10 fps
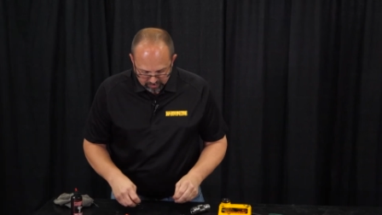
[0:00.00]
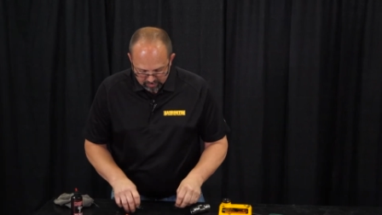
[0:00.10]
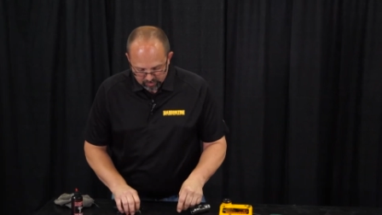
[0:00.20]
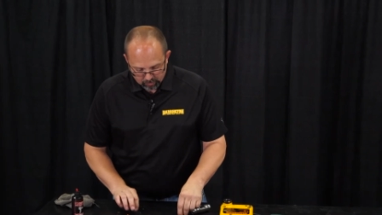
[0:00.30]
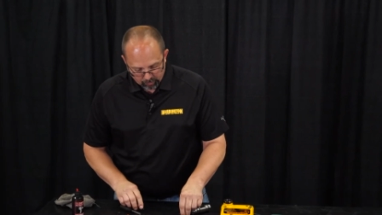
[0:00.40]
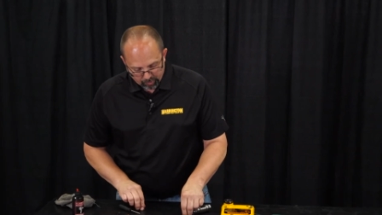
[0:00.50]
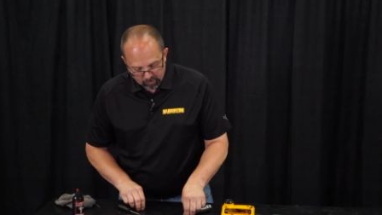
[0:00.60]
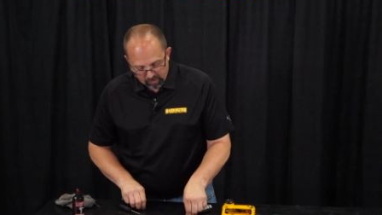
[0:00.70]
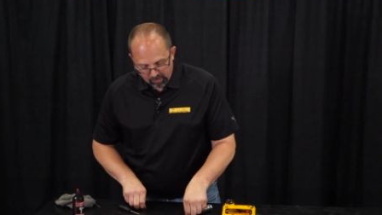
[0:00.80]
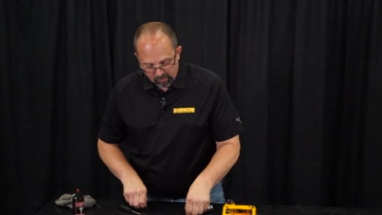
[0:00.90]
So we'll
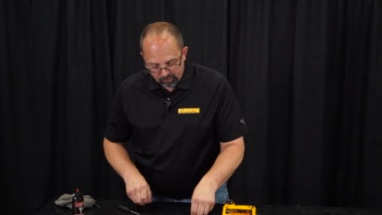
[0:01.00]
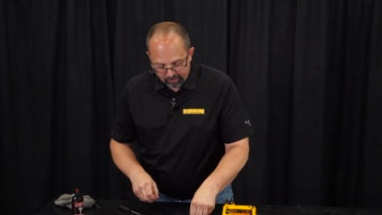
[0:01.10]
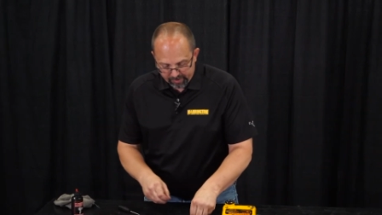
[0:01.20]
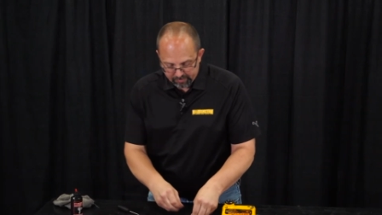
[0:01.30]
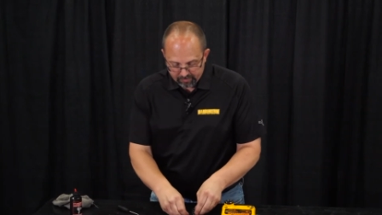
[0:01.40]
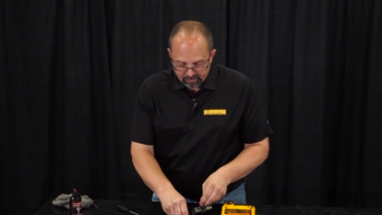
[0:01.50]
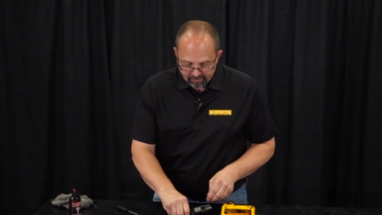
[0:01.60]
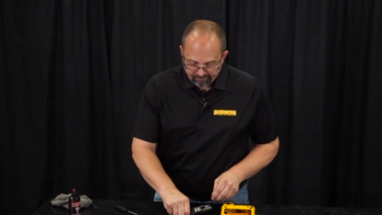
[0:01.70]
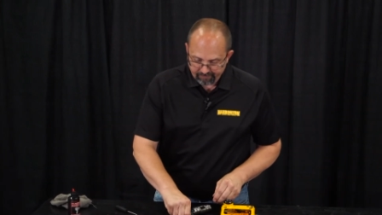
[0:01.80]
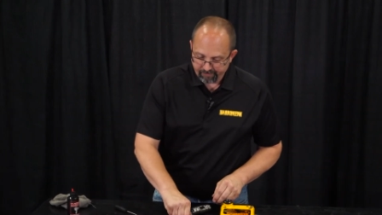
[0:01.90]
pull our O-rings
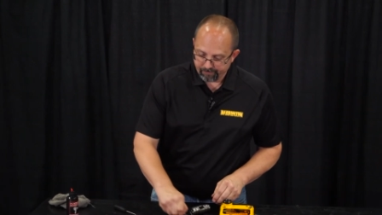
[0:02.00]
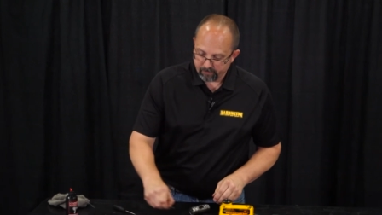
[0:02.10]
off.